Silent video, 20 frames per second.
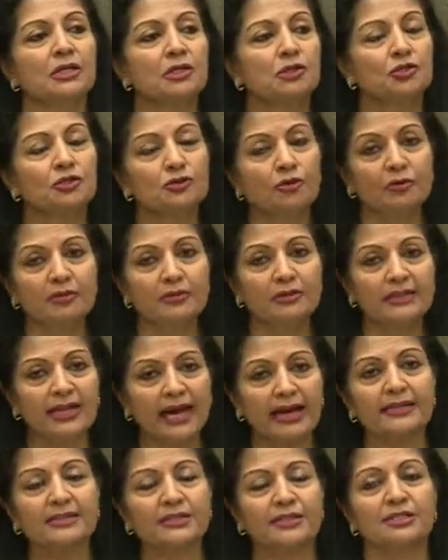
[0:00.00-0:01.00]
So
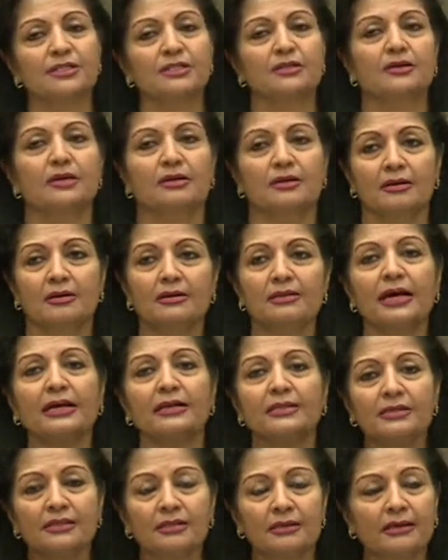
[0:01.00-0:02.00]
that's
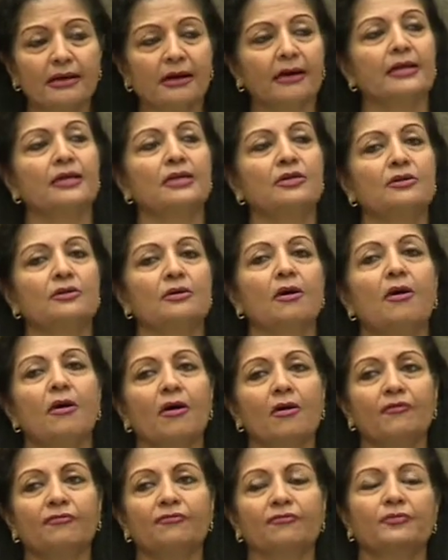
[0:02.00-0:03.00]
the kind
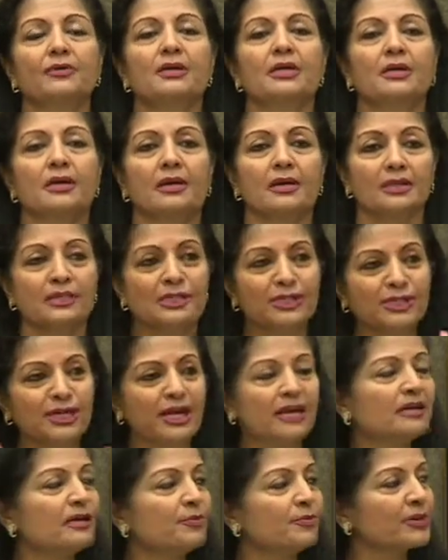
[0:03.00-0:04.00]
of
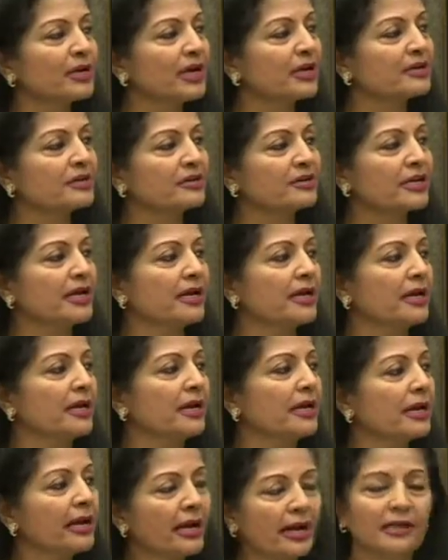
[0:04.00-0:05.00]
celebratory
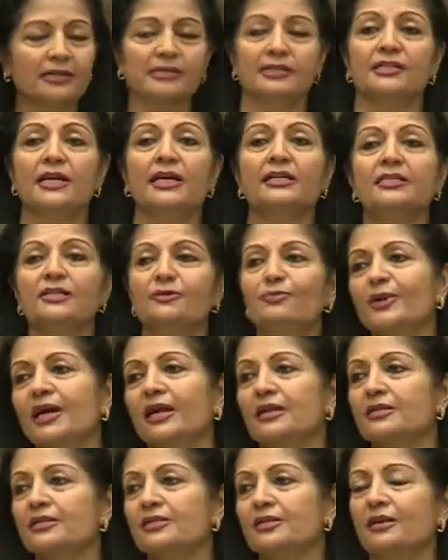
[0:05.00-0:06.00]

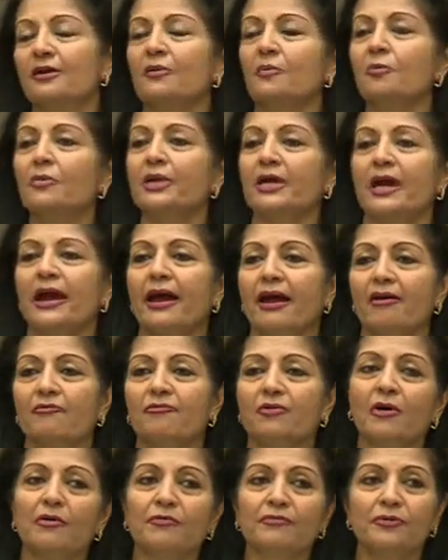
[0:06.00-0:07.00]
assessment we have
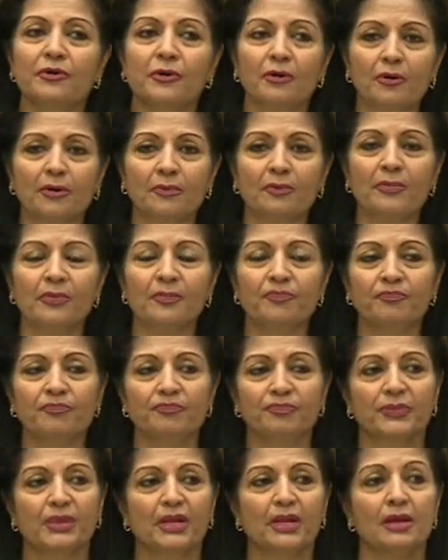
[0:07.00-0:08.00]
of Europe.
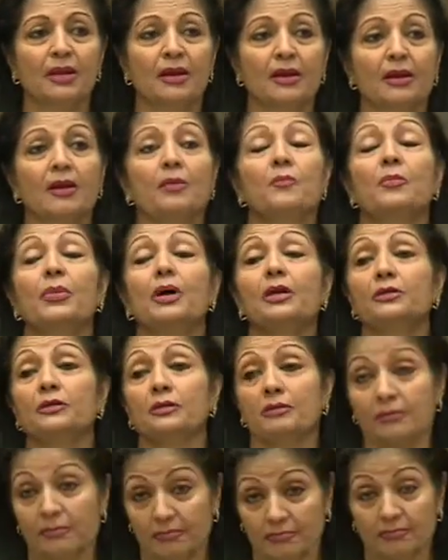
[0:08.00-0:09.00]
But
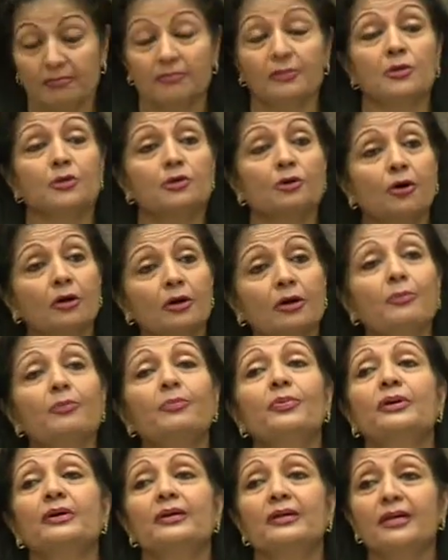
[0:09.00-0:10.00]

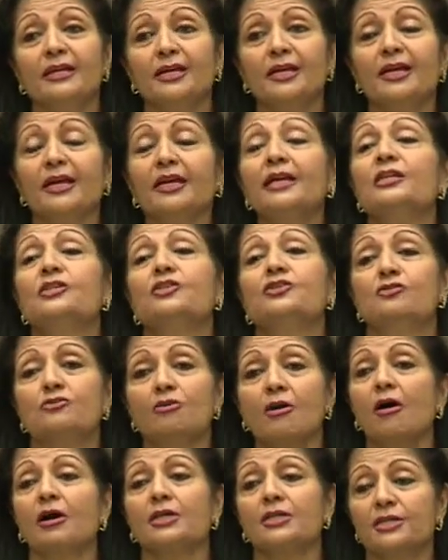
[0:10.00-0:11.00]
Europe is
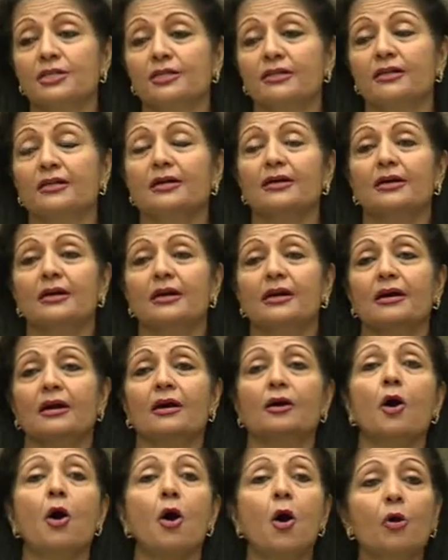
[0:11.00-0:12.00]
not
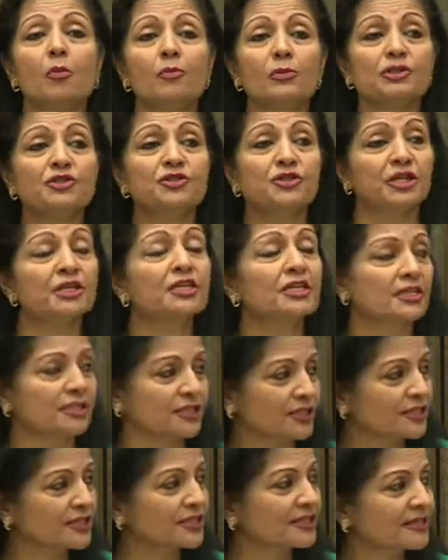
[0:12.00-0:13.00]
a
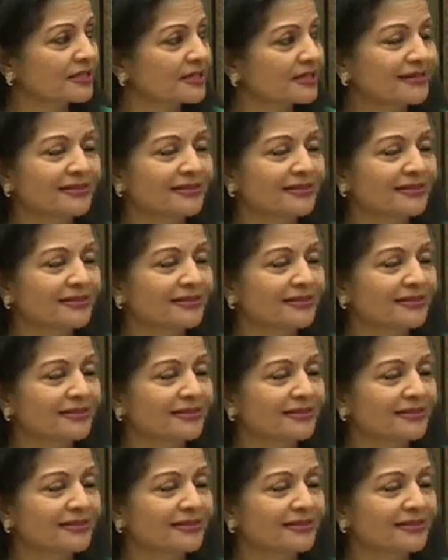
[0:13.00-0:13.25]
homogeneous